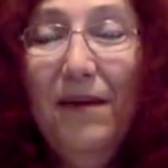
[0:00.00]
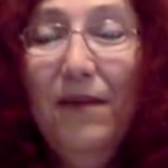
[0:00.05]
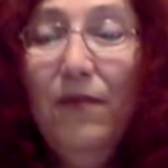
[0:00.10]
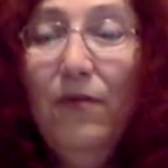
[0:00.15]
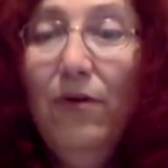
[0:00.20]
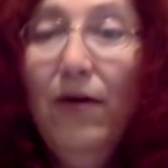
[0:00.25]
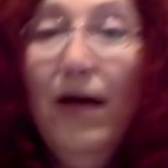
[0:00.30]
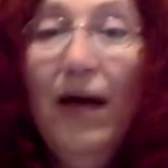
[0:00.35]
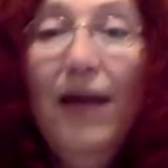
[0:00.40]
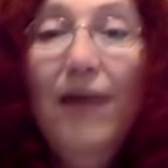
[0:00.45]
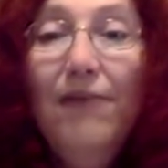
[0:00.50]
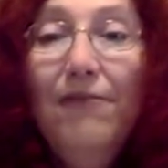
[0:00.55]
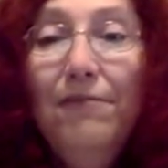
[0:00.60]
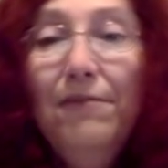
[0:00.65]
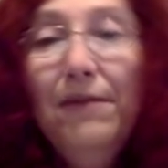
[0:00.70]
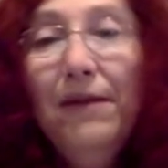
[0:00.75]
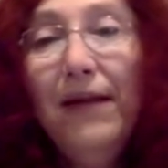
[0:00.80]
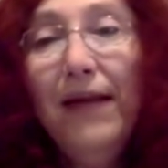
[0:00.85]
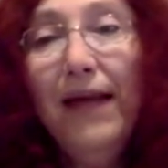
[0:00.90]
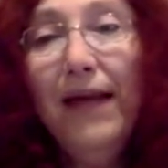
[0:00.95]
Well, I've
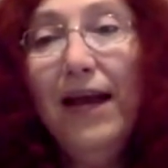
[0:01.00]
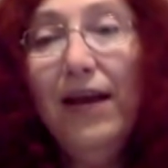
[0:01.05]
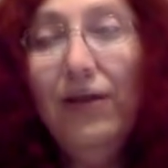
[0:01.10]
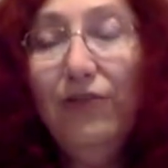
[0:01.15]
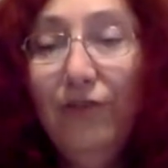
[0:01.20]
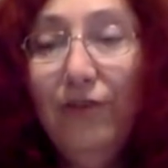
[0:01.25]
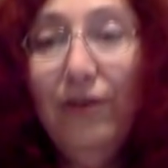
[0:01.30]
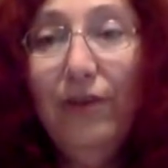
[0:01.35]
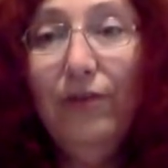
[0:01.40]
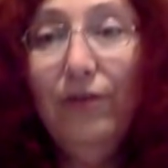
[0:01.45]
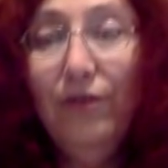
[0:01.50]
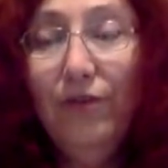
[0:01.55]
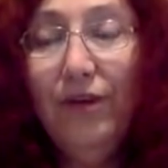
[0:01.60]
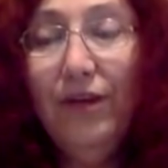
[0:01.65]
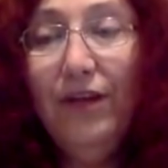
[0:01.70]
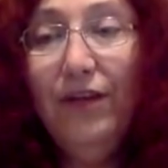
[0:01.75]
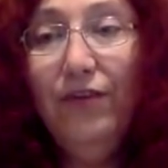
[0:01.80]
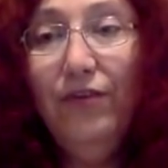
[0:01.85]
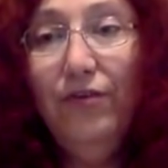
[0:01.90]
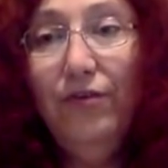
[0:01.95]
been actually
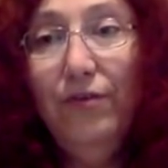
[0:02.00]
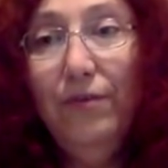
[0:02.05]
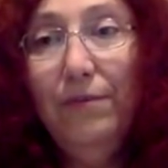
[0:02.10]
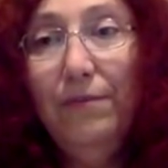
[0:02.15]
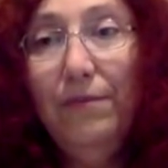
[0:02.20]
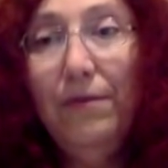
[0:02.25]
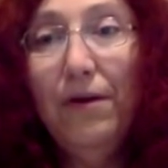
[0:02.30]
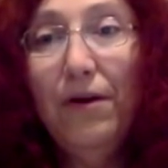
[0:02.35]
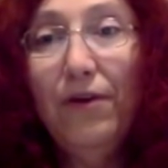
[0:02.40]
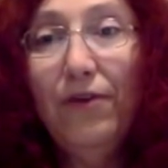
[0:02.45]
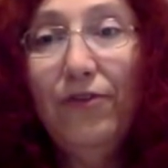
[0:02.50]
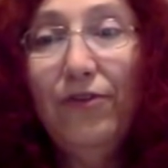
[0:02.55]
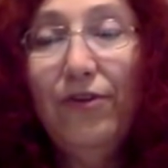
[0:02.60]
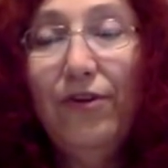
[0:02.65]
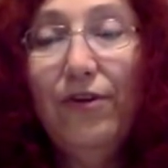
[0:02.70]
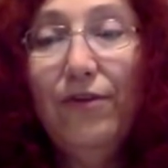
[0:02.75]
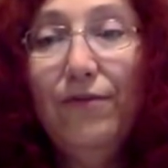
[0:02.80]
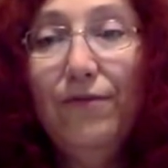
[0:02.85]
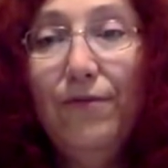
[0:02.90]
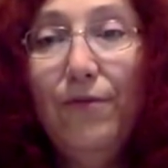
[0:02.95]
looking to do a Bard's
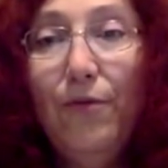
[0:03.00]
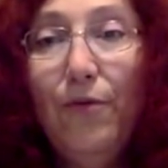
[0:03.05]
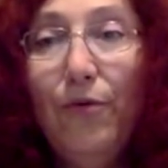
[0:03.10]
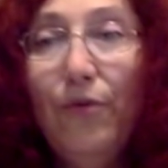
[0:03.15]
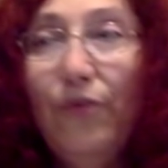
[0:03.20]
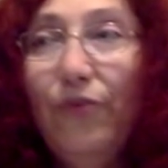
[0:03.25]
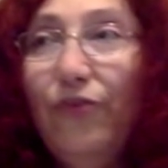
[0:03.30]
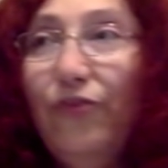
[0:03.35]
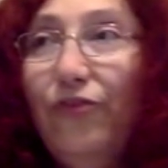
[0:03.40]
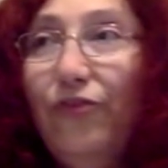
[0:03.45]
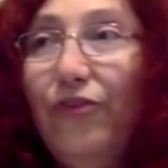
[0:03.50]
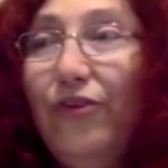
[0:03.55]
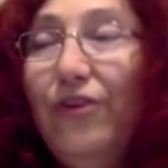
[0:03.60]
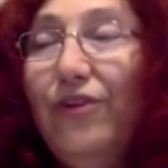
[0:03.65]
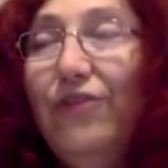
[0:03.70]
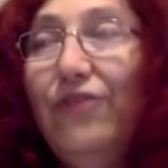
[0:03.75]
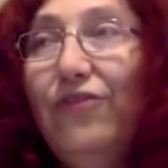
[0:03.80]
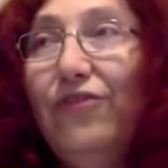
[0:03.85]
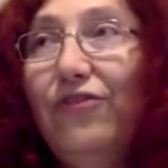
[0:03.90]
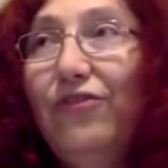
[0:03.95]
Tale four
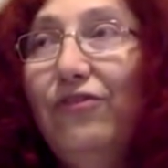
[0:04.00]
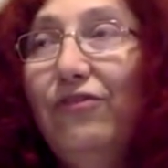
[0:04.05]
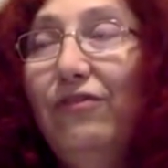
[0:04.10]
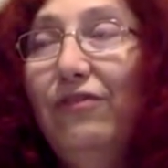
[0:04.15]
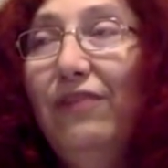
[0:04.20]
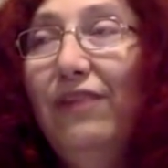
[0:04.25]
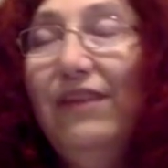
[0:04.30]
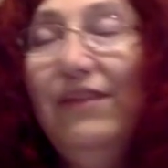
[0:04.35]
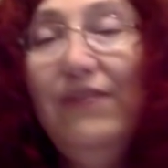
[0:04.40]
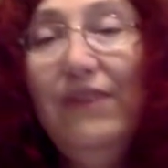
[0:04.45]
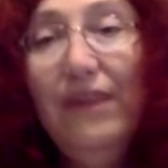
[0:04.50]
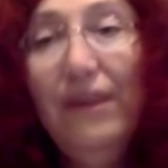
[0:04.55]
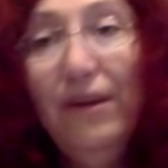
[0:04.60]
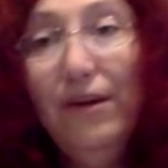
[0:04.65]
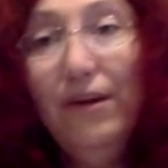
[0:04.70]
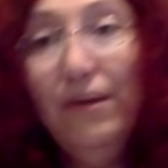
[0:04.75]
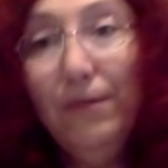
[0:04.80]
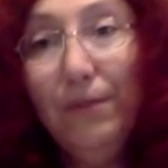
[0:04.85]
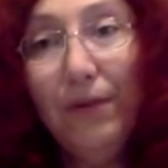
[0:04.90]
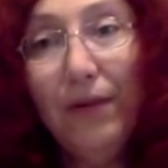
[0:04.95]
since leaving
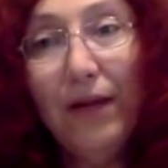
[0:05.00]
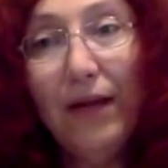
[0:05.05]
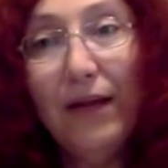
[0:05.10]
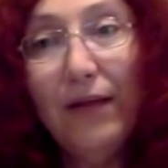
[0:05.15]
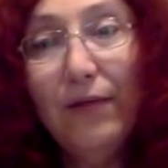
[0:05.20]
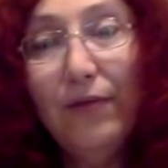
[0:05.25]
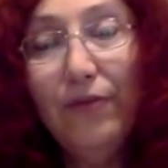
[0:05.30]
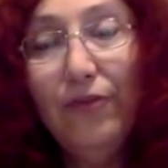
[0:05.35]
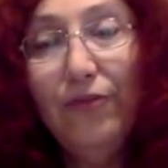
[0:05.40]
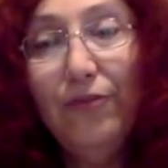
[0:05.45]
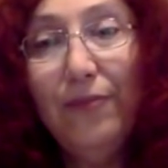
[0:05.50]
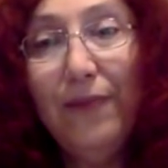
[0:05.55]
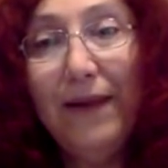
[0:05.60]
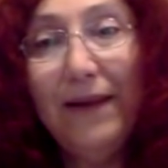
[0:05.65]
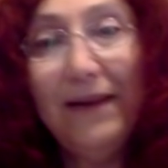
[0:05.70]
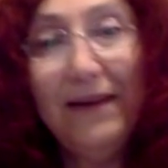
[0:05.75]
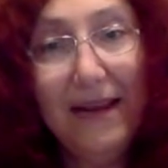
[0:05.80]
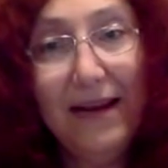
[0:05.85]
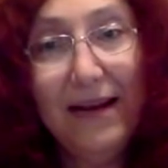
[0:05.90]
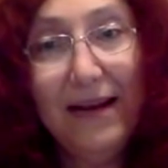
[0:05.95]
Interplay, which is
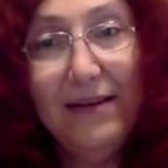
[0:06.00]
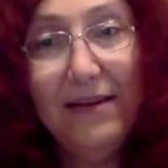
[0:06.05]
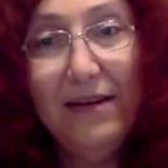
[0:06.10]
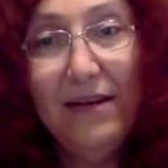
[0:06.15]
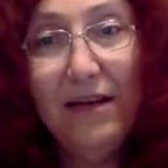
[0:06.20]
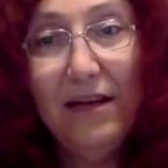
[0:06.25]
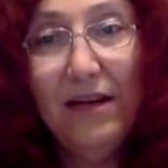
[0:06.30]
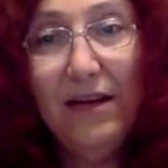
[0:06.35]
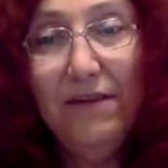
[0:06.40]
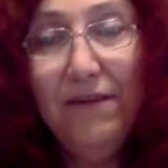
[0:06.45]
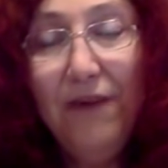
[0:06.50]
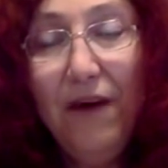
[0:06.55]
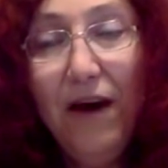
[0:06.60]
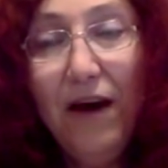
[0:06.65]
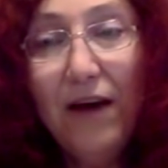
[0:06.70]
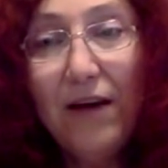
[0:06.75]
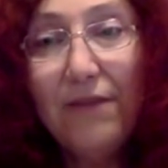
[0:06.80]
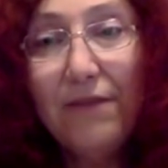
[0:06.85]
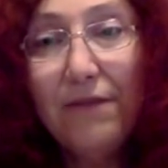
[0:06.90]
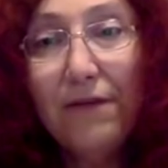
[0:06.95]
back in nineteen
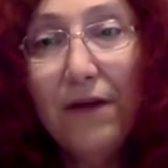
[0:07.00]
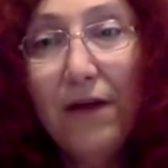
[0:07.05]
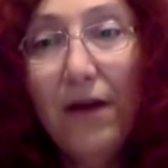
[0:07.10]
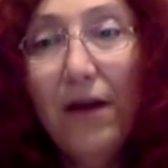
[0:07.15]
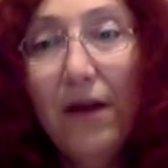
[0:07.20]
ninety-five.